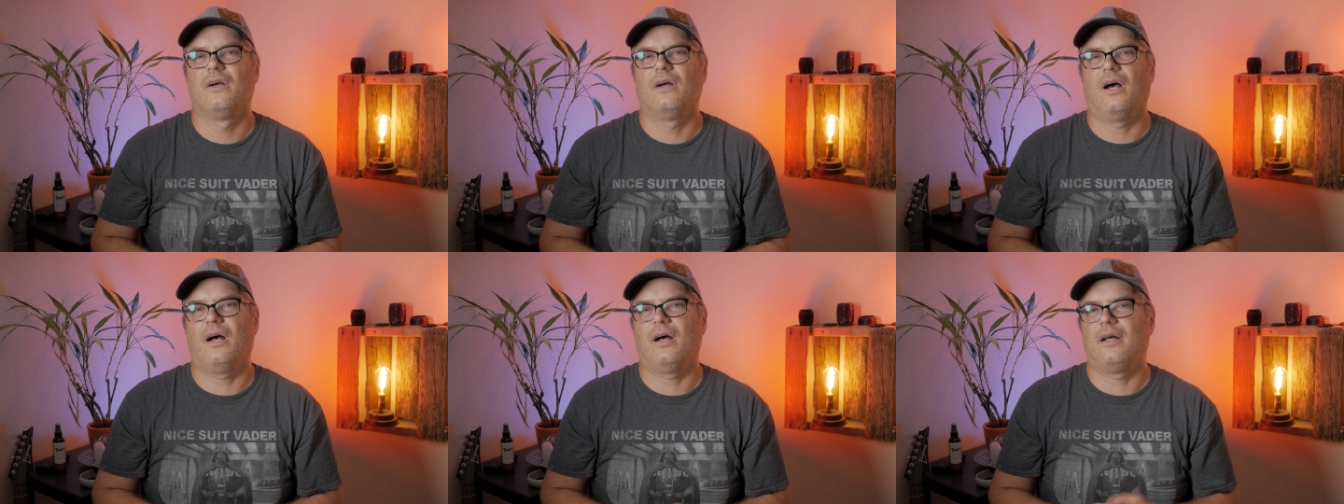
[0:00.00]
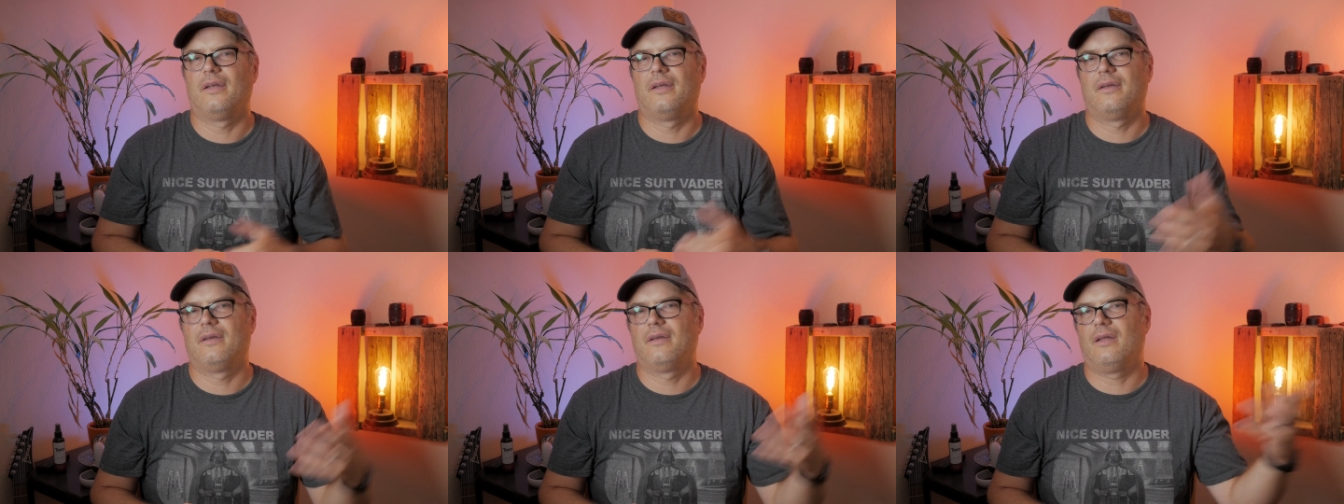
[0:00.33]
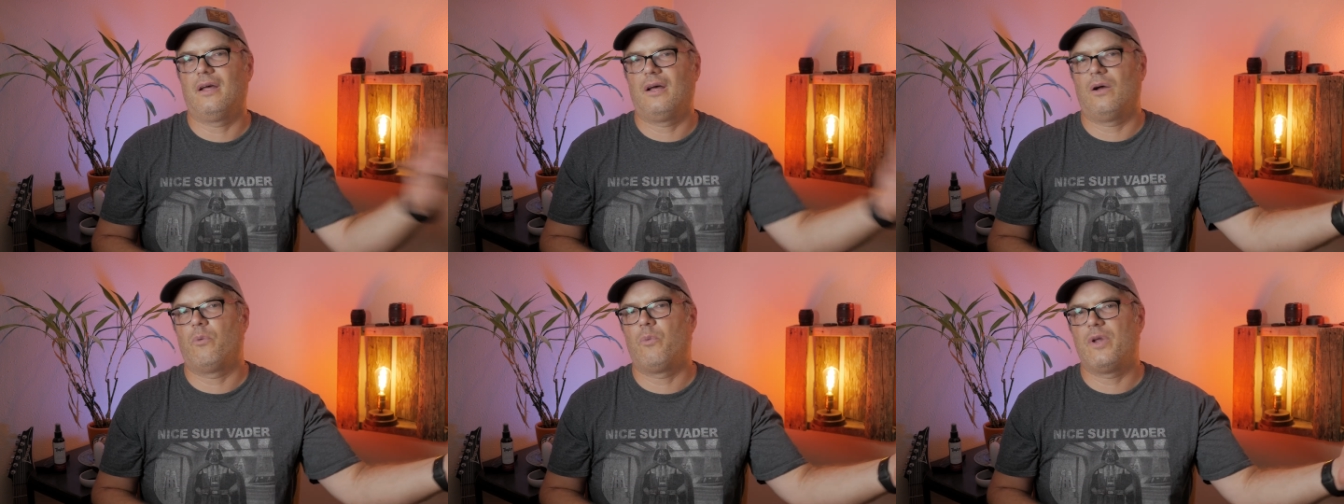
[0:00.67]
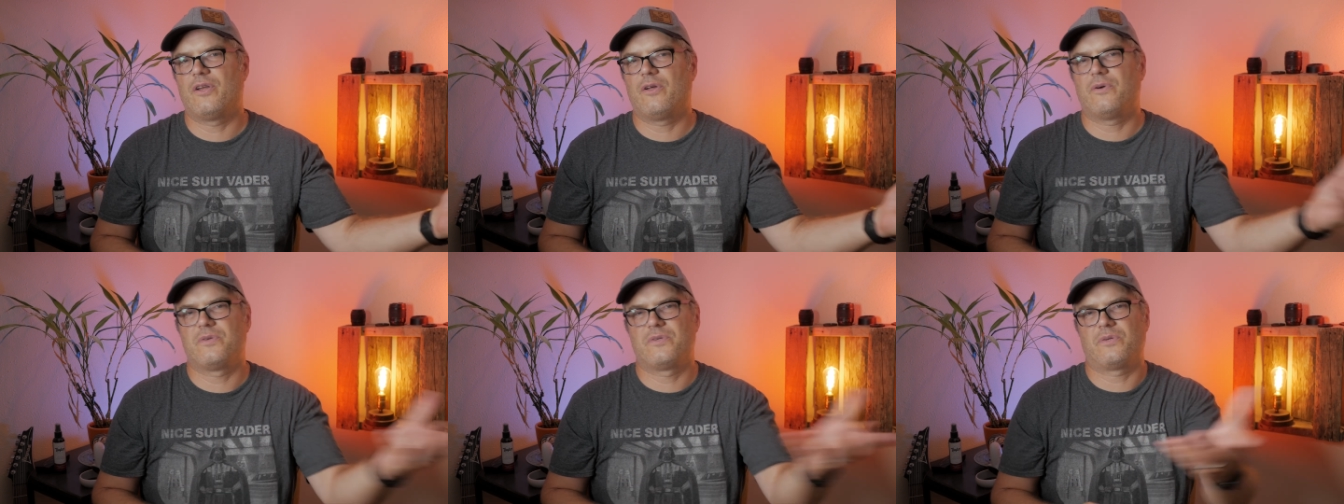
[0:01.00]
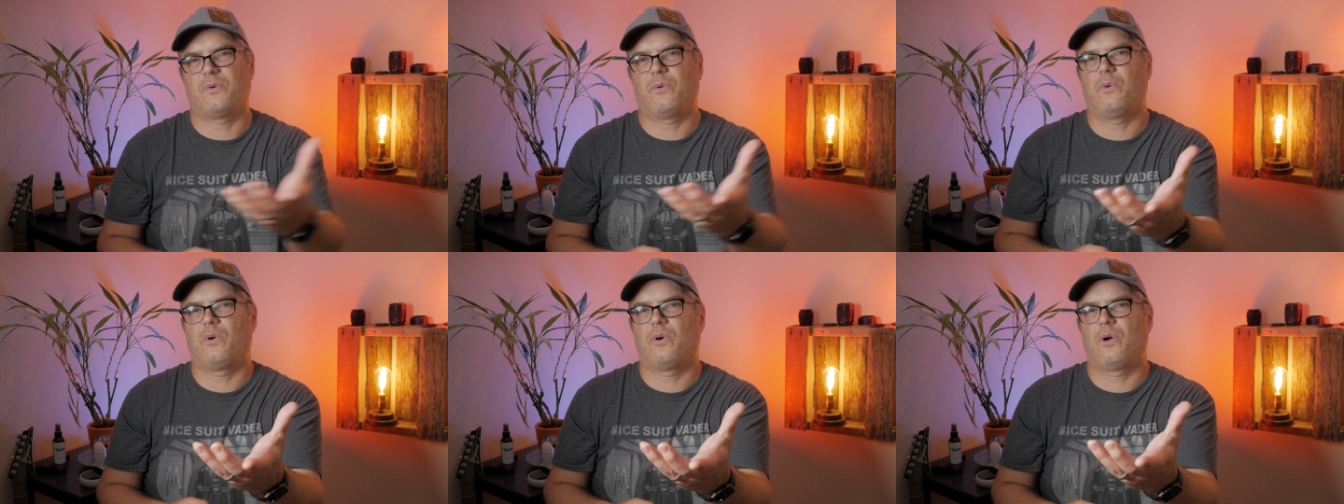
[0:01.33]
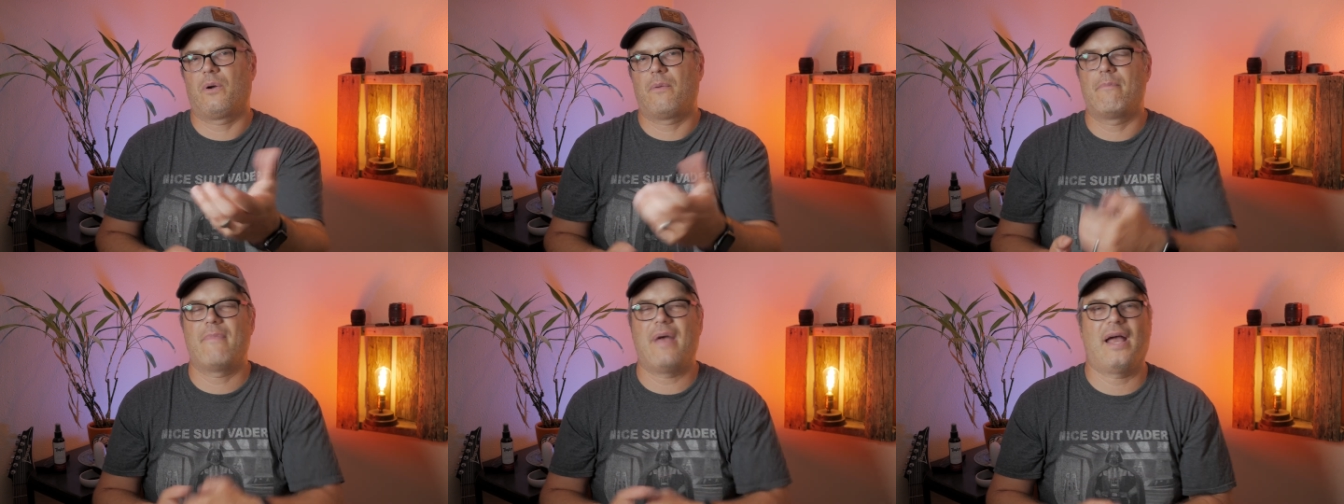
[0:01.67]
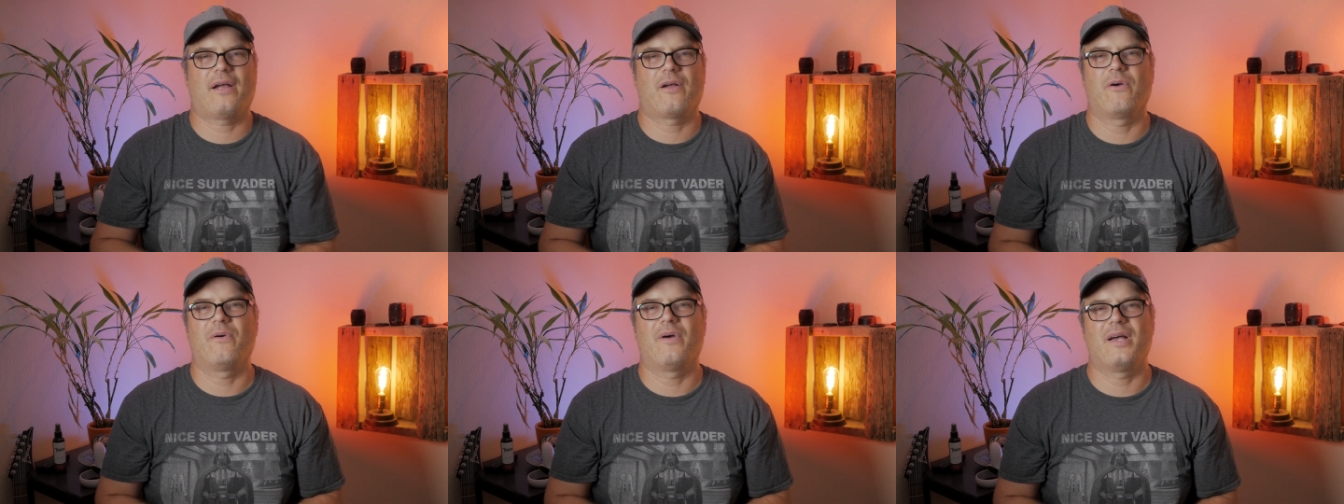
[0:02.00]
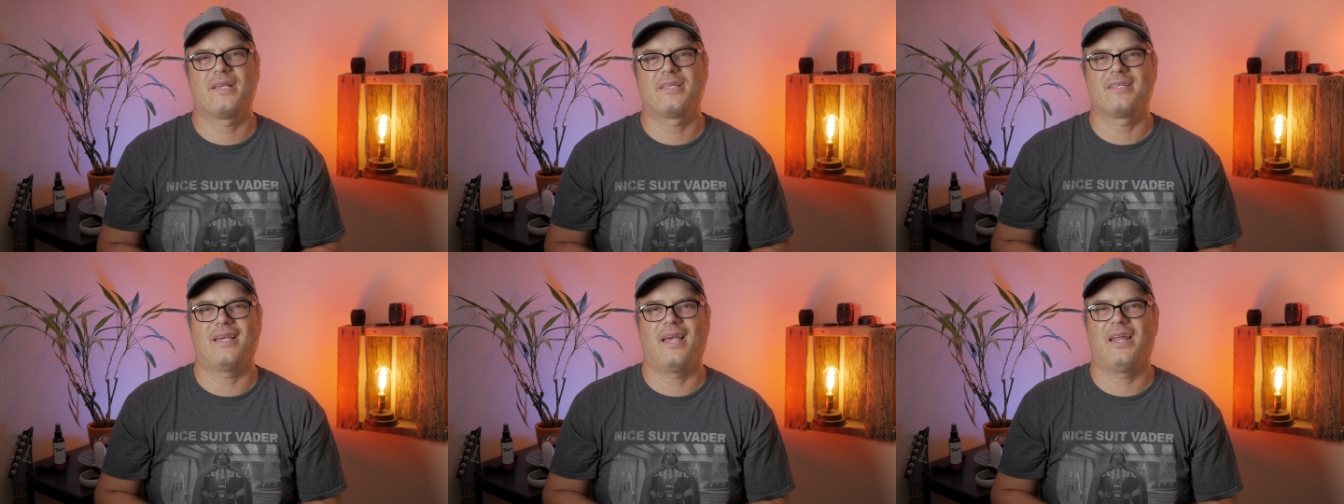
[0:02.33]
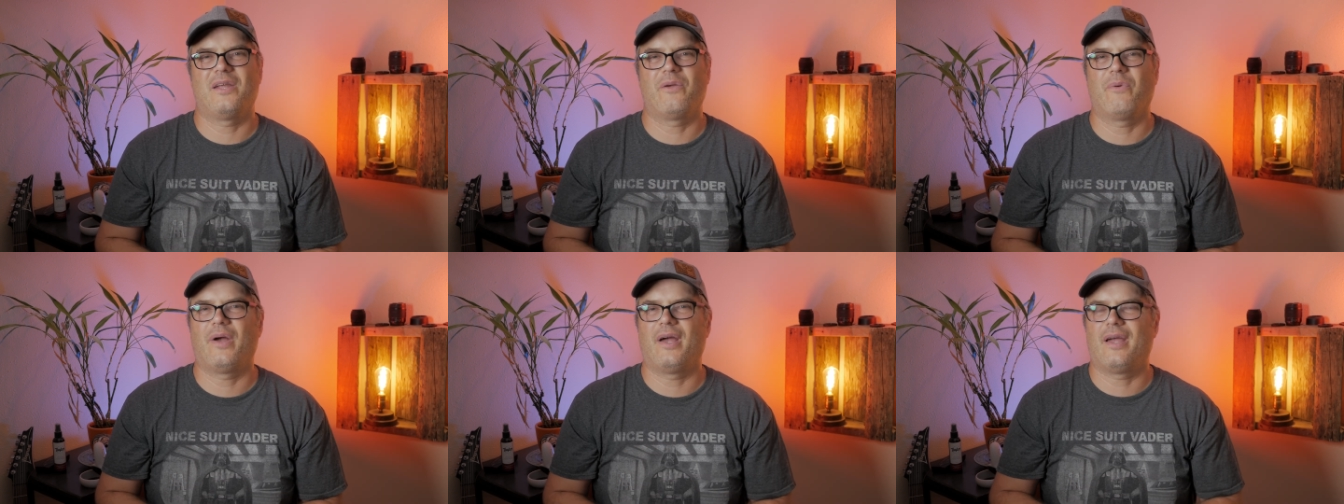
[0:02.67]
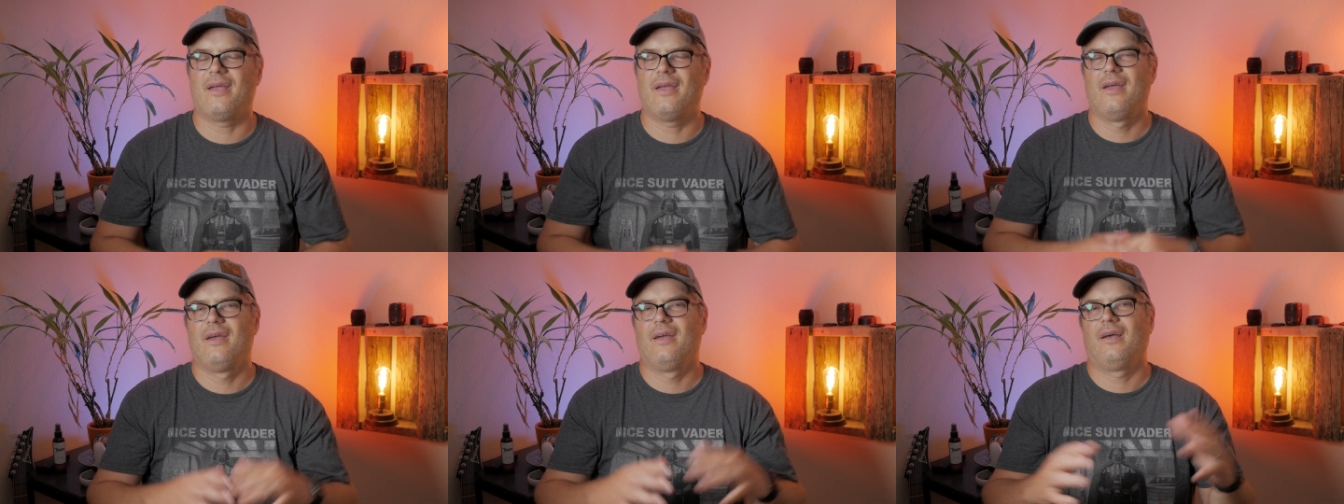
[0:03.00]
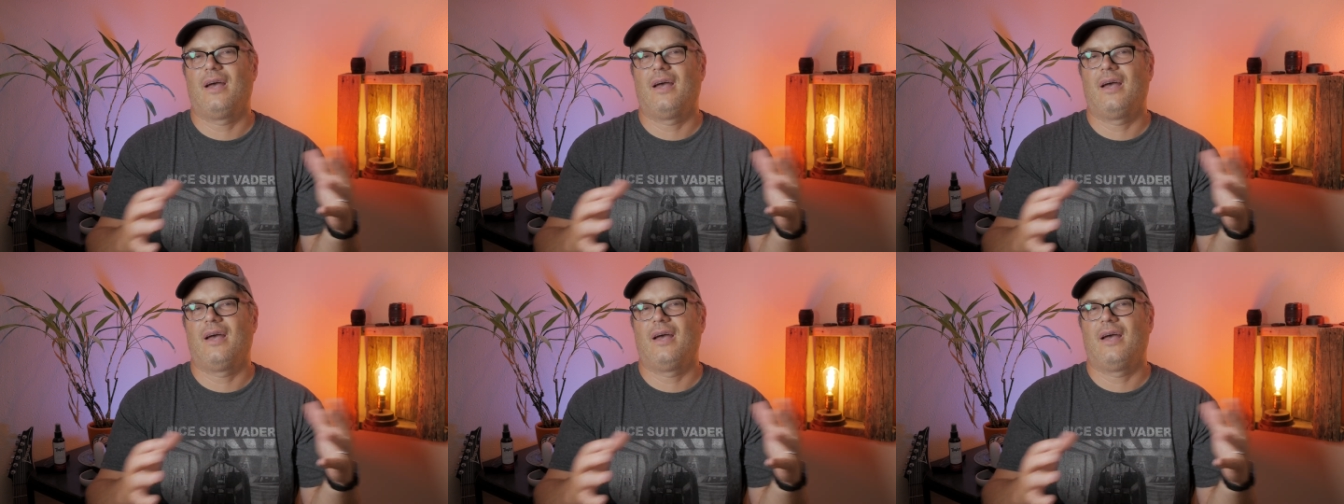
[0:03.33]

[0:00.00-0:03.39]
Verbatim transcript: on Windows or Mac OS anyway.